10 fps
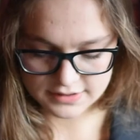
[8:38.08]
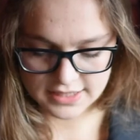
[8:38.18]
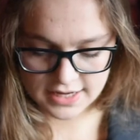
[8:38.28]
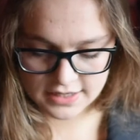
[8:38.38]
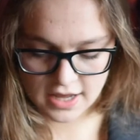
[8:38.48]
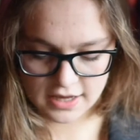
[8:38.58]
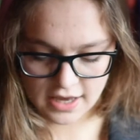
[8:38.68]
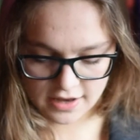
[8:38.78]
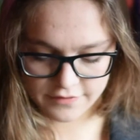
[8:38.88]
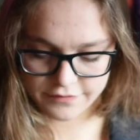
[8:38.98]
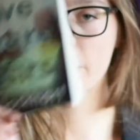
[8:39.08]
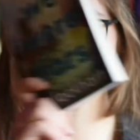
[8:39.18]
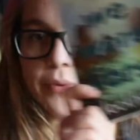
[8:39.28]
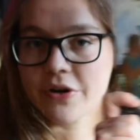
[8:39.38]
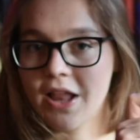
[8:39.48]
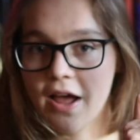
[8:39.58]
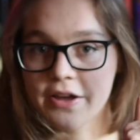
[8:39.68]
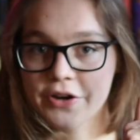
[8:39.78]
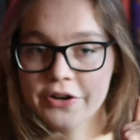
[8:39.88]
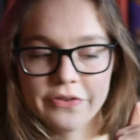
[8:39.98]
Then I have We Were
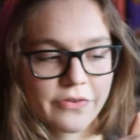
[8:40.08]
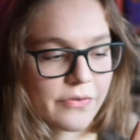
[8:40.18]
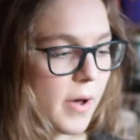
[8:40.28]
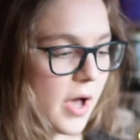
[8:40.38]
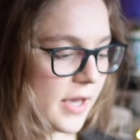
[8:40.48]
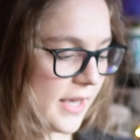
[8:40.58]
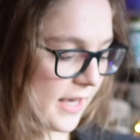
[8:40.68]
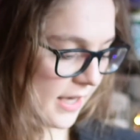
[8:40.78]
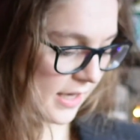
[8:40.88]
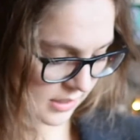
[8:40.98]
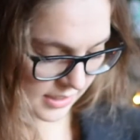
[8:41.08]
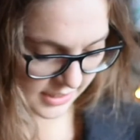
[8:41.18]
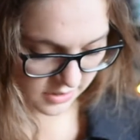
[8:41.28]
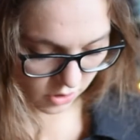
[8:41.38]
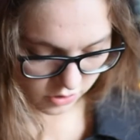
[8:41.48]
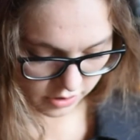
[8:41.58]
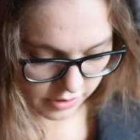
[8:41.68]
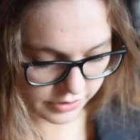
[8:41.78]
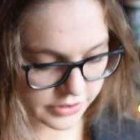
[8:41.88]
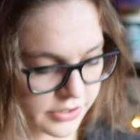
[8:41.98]
Liars by E.
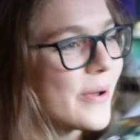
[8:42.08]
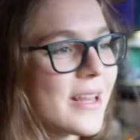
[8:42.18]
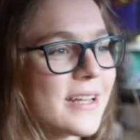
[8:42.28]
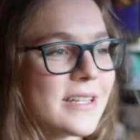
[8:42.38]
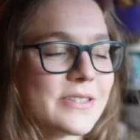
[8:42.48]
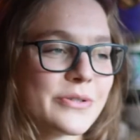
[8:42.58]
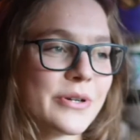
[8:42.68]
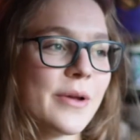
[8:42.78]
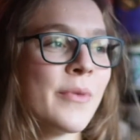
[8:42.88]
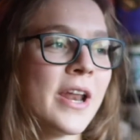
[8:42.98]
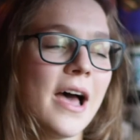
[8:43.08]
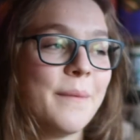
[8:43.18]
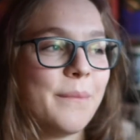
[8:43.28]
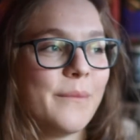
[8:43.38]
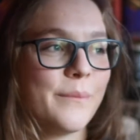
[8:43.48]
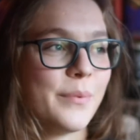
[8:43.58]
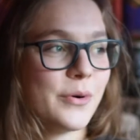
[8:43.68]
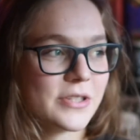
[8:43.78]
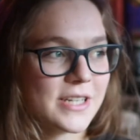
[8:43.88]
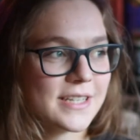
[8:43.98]
Lockhart. One little story, when I
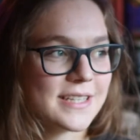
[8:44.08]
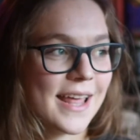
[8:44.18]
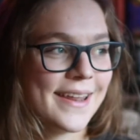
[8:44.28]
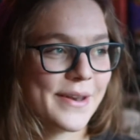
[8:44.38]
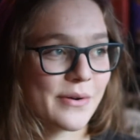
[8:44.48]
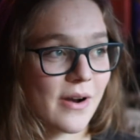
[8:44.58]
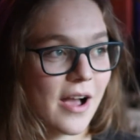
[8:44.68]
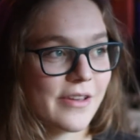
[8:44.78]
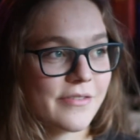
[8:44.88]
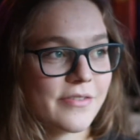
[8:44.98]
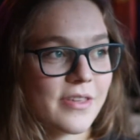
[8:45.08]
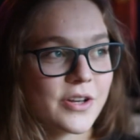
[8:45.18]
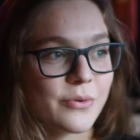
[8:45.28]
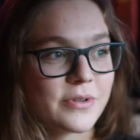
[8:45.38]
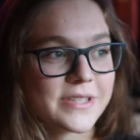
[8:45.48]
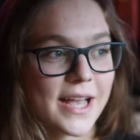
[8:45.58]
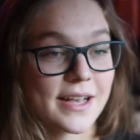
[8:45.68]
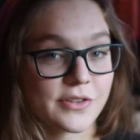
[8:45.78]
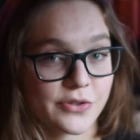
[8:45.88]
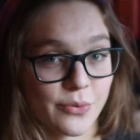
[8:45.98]
bought this and it arrived, there was like
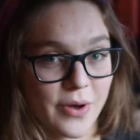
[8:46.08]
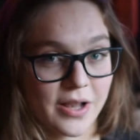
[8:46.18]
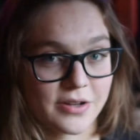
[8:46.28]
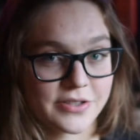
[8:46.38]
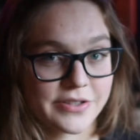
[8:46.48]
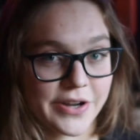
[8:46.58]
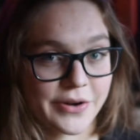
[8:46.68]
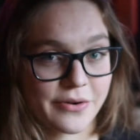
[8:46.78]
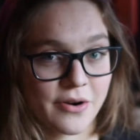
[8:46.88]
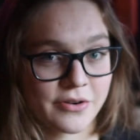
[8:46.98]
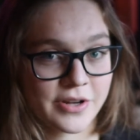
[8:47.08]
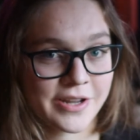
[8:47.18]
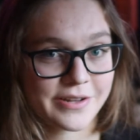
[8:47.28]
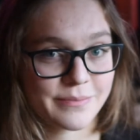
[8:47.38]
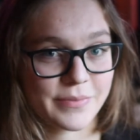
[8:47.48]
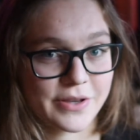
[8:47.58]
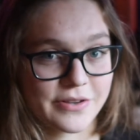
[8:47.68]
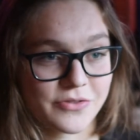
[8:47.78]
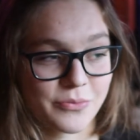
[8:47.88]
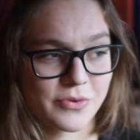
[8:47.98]
a Zoella sticker on it
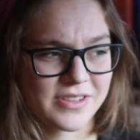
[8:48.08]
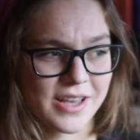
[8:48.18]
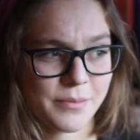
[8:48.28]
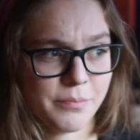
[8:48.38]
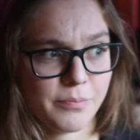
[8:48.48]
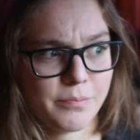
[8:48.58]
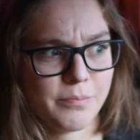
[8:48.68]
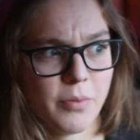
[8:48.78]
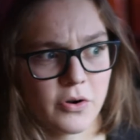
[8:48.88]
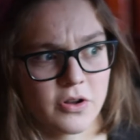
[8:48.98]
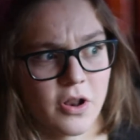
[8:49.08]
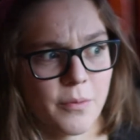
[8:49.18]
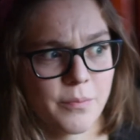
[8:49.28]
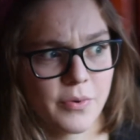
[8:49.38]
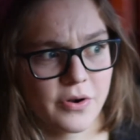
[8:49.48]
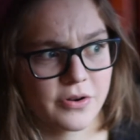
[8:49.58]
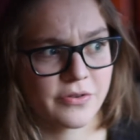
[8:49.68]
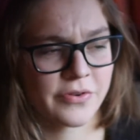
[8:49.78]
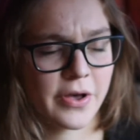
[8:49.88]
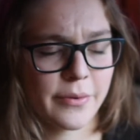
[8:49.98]
because it was like book club book
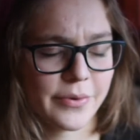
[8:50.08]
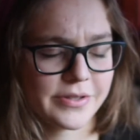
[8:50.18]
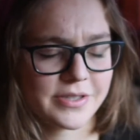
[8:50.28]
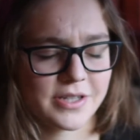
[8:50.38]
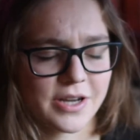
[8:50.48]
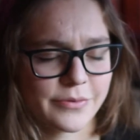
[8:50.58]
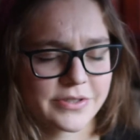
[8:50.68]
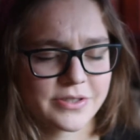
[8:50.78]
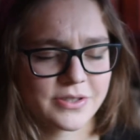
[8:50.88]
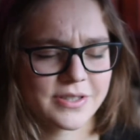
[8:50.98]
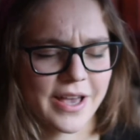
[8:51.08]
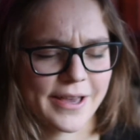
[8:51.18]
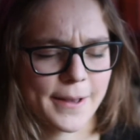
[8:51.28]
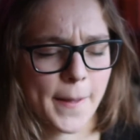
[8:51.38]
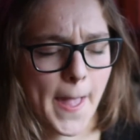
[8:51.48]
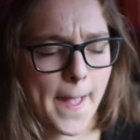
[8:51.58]
of her once, and I was just like,